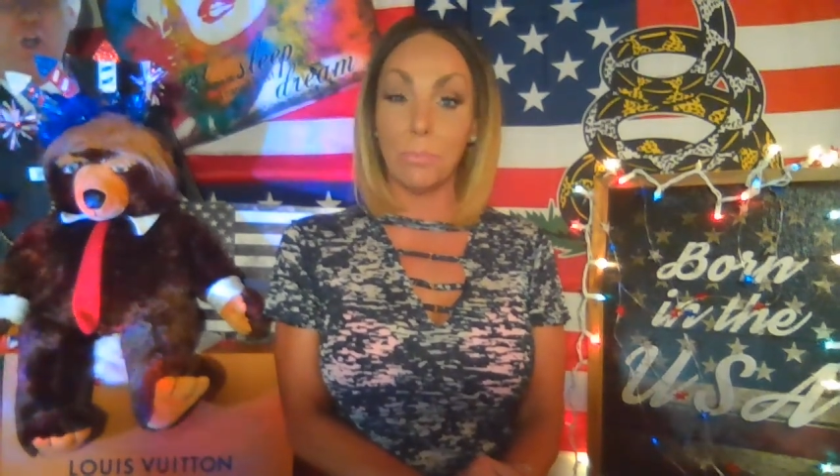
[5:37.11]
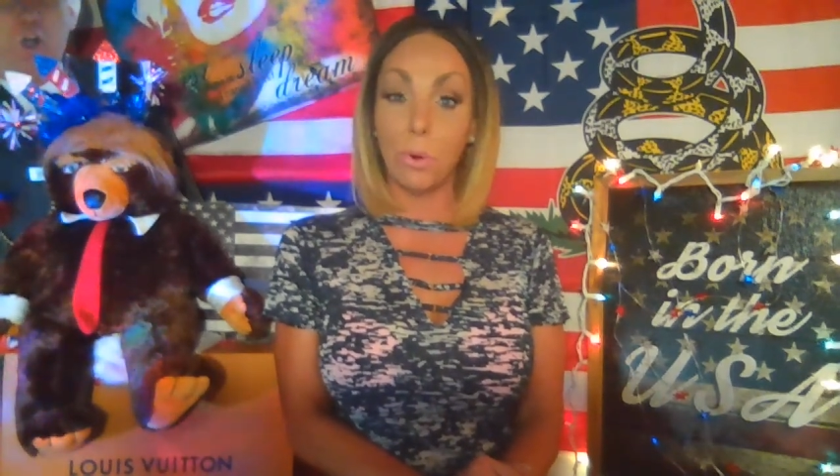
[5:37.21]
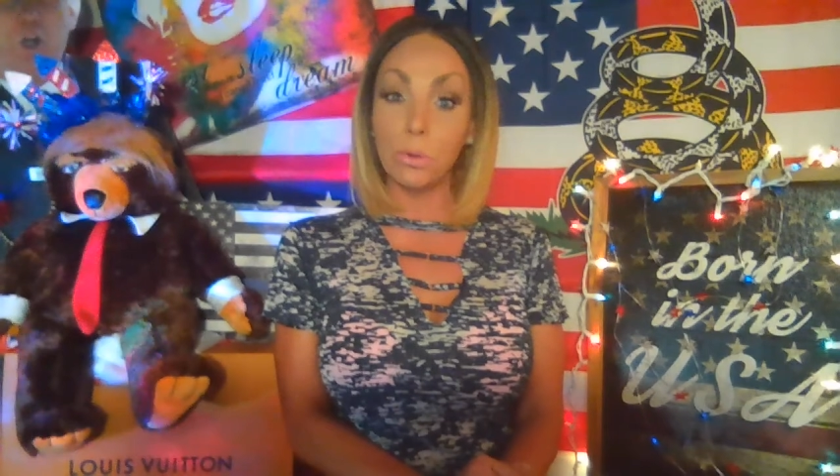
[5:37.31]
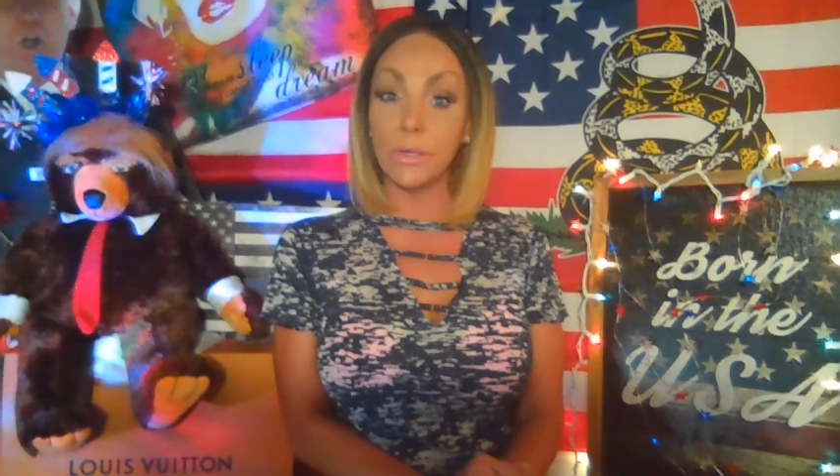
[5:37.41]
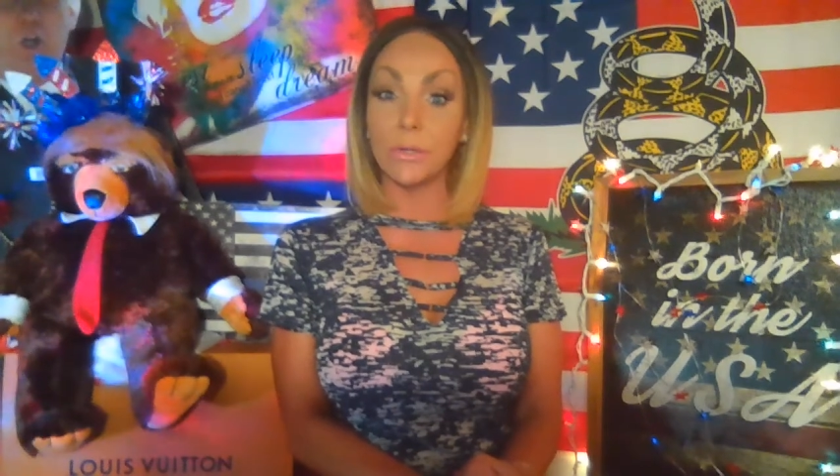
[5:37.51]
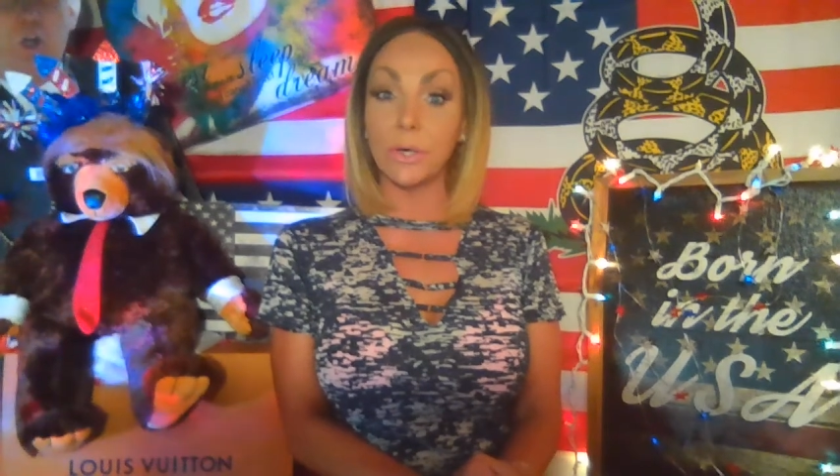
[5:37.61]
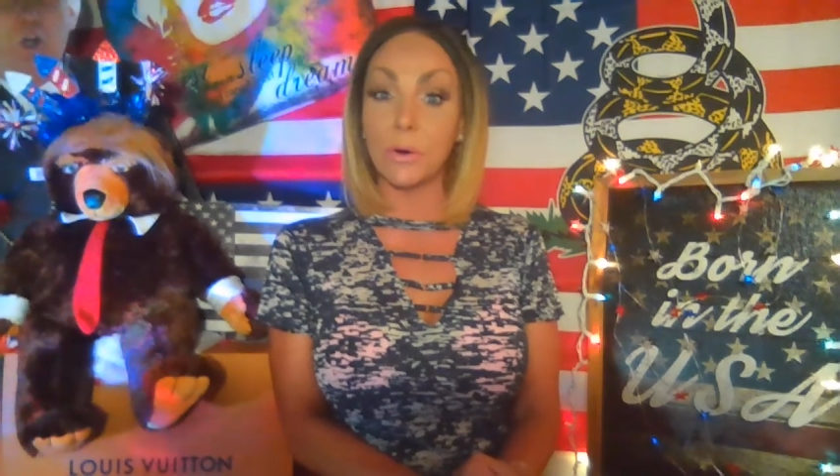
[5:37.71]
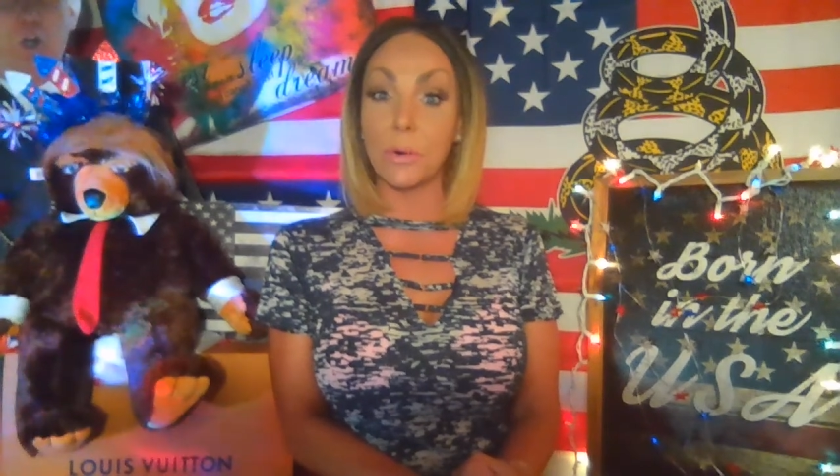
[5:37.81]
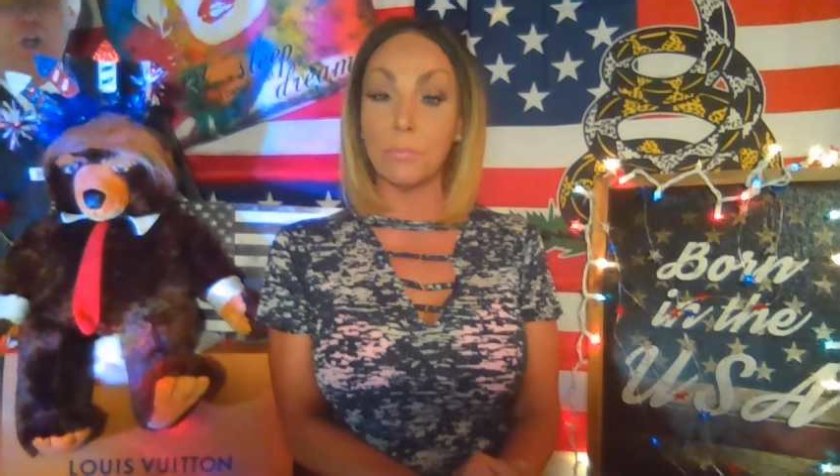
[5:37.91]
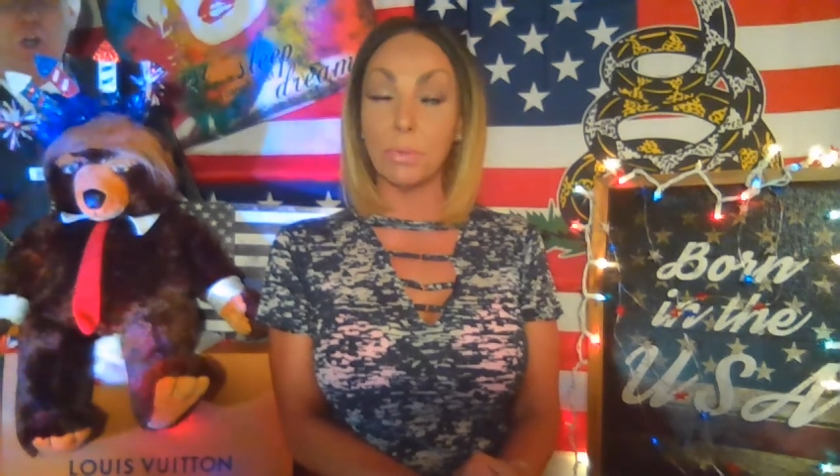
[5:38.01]
pulling
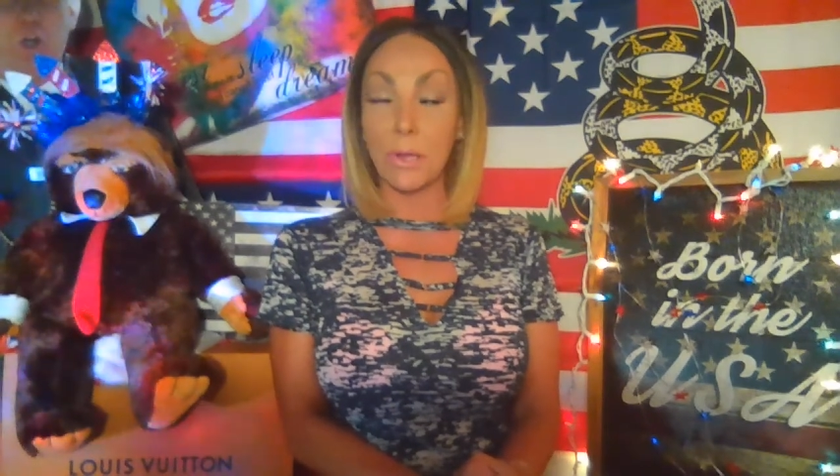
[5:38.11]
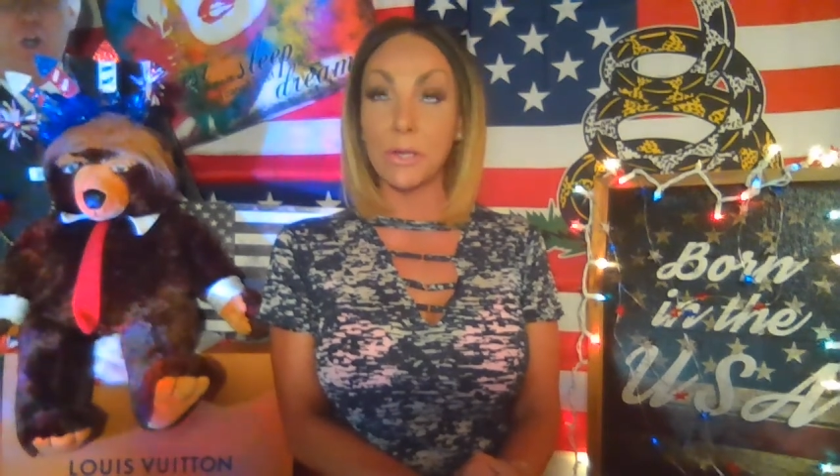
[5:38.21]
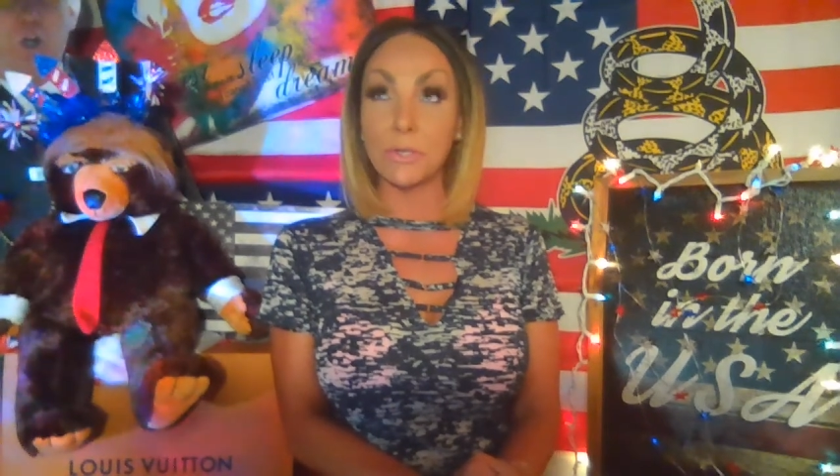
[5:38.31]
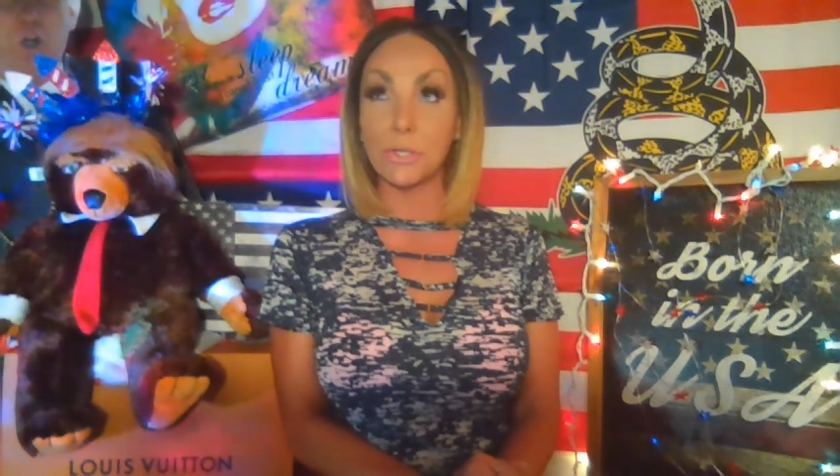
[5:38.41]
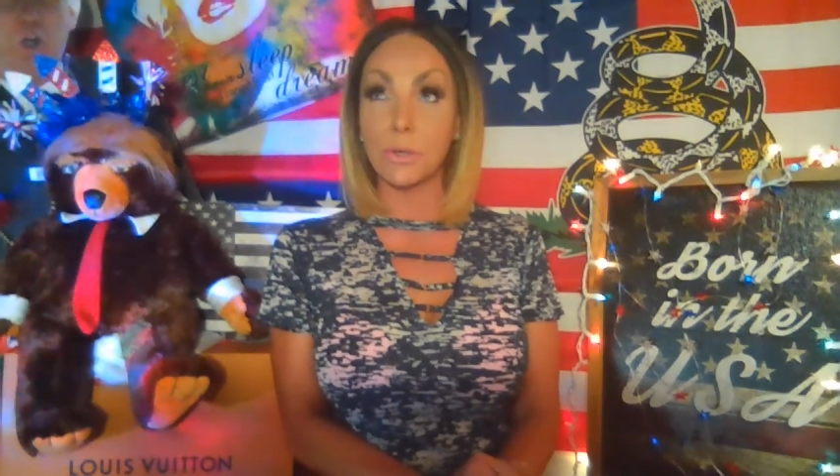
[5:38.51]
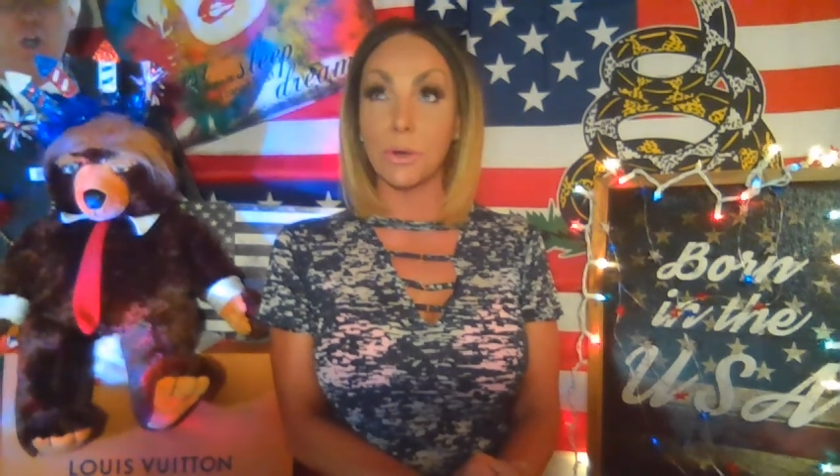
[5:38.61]
their bleach